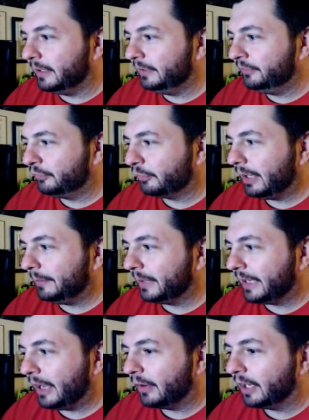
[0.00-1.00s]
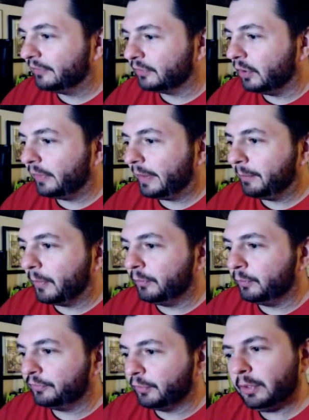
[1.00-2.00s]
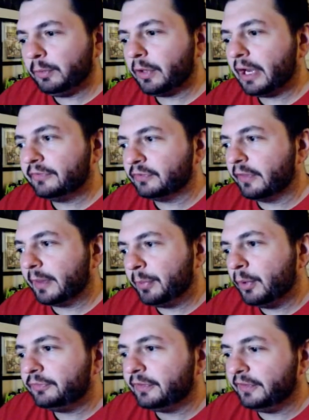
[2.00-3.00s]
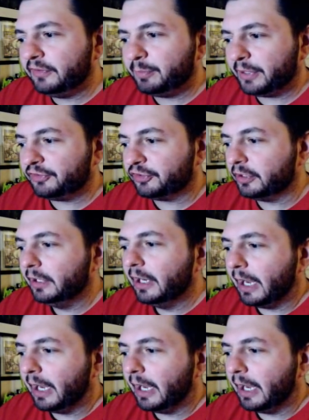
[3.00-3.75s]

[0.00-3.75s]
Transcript: Instagram account I saw that was the only one I saw that posted this picture.